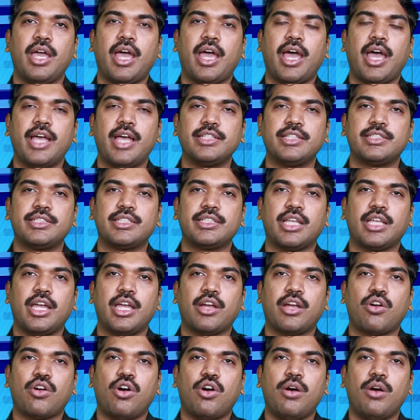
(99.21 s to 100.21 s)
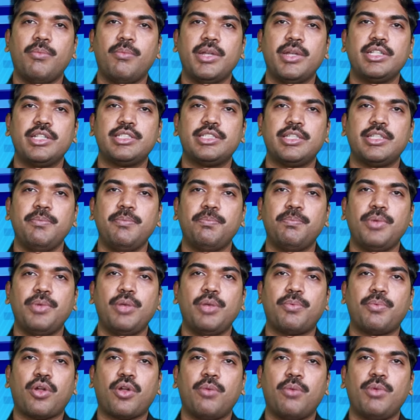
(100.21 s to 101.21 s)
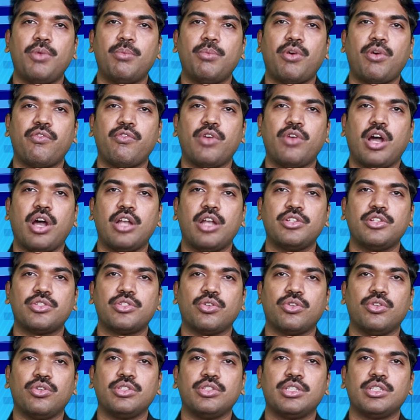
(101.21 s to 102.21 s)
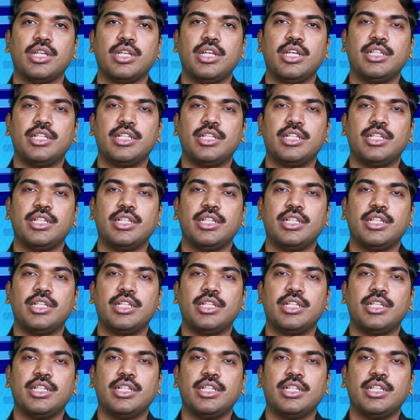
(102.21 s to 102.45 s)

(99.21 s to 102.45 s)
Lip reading: As a common simple problem of gallstones,